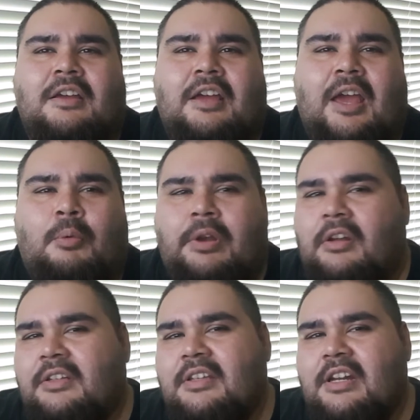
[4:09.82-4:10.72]
And we
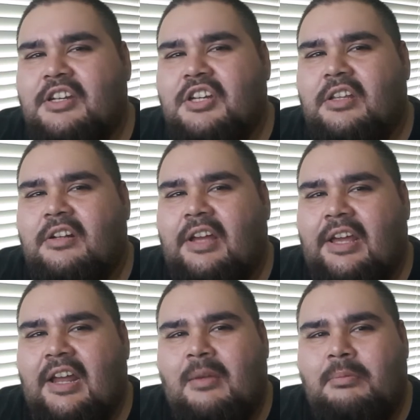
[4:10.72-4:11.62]
looked at each other,
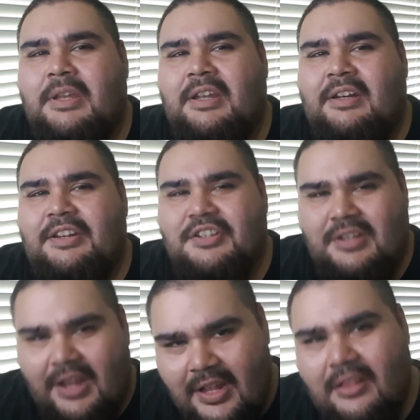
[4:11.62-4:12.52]
and I immediately just
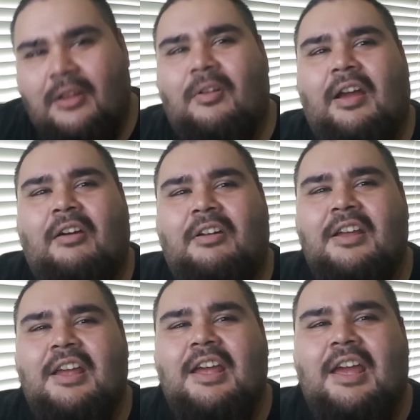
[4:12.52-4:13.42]
hit the ground.
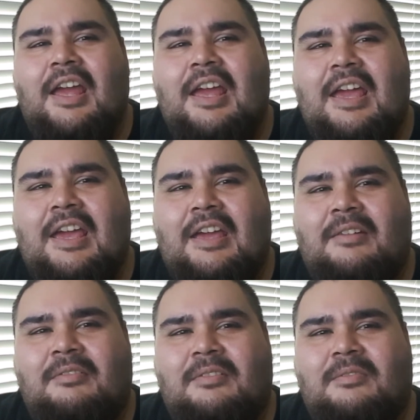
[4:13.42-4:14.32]

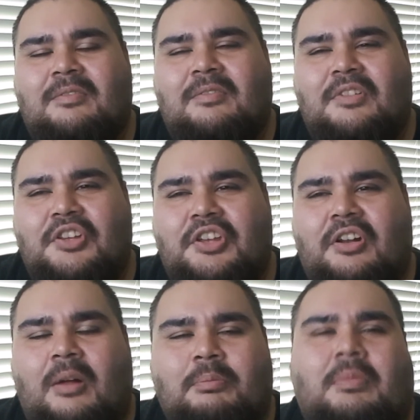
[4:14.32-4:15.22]
And
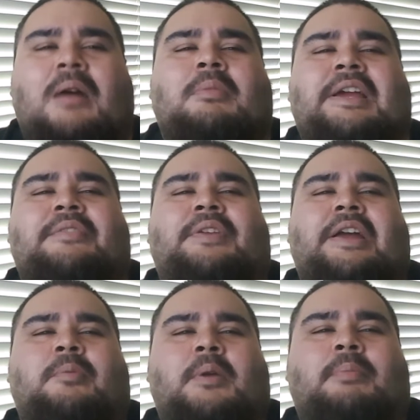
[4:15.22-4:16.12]
I'm laying
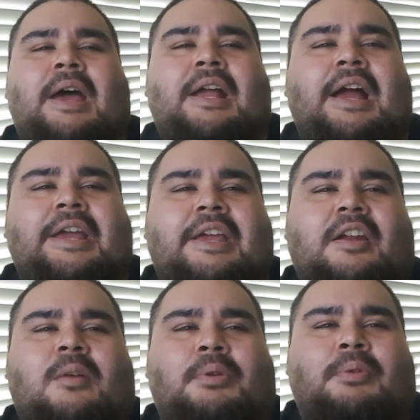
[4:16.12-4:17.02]
flat on my back. I get
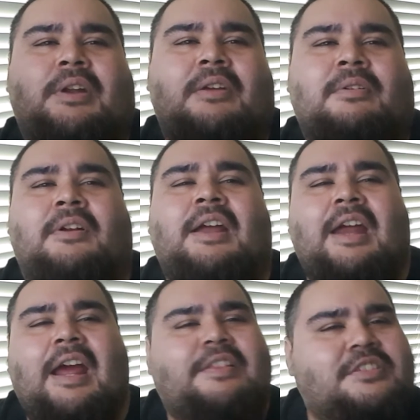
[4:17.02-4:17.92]
up and whatever,
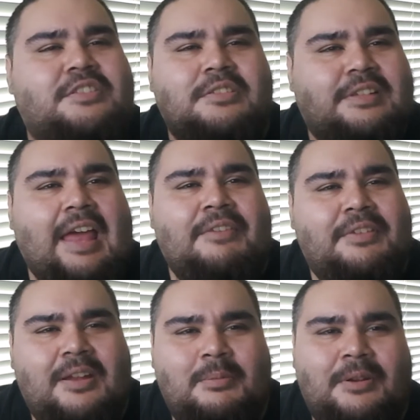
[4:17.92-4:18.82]
and this dude's
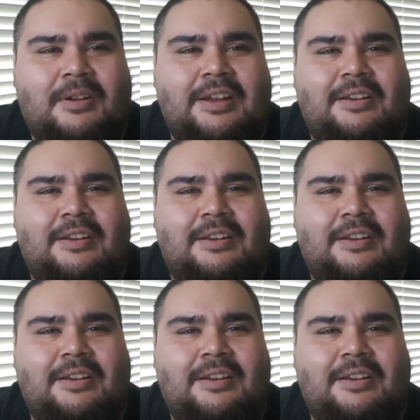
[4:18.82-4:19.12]
laughing at me, right?